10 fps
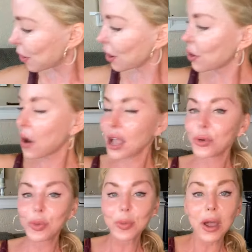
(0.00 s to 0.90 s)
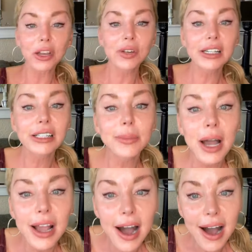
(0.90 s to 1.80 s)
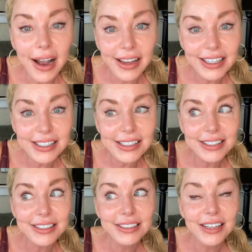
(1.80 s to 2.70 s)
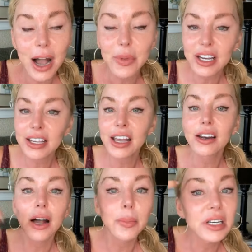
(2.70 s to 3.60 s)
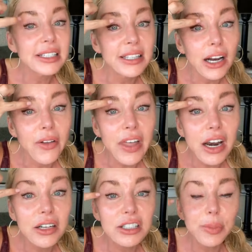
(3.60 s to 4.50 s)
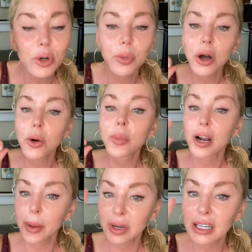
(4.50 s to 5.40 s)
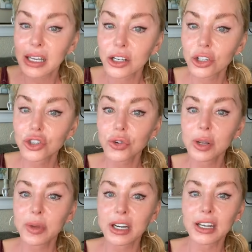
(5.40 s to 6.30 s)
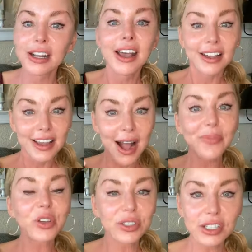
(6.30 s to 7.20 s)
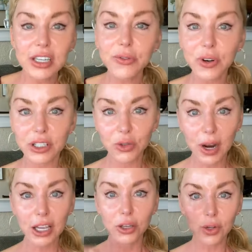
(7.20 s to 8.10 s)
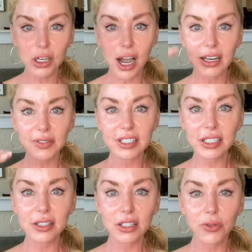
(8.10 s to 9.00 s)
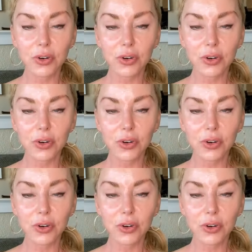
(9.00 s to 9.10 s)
tomorrow I will be microneedling my eyes. I'm going to get, I'm going to stay on that occipital bone, but I'm going to get a good treatment in. Yep, there's a difference, right? You can kind of see the